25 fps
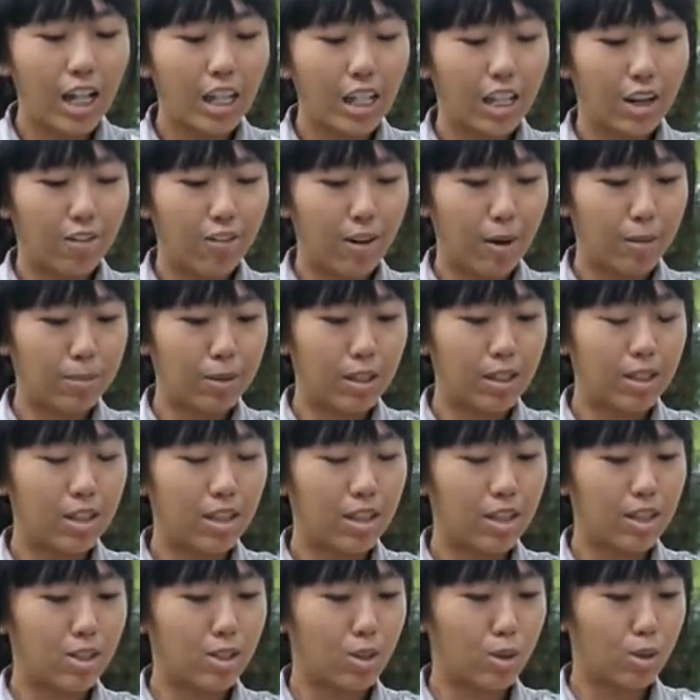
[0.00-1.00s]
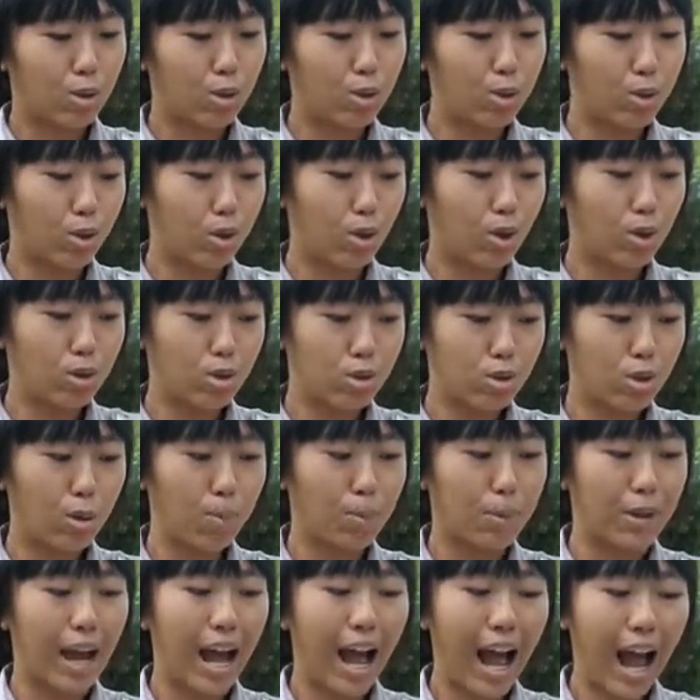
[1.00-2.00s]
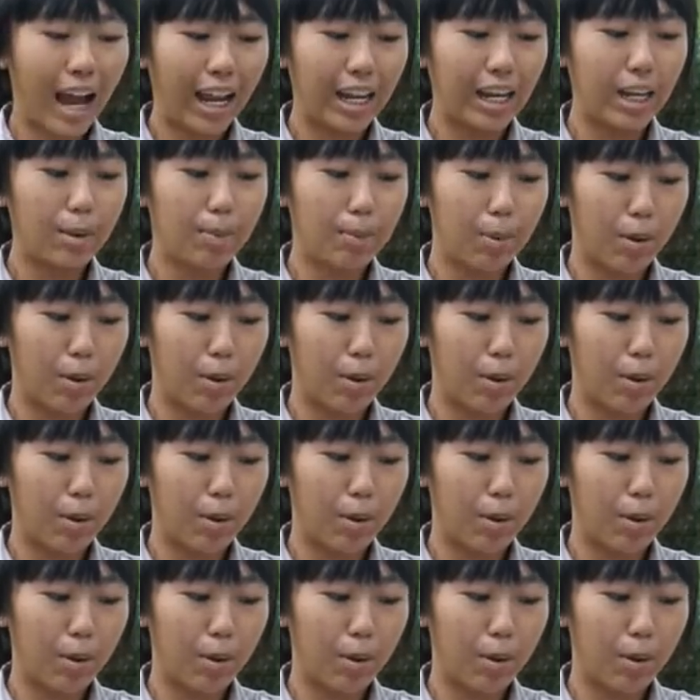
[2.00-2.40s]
The randomness could also be highly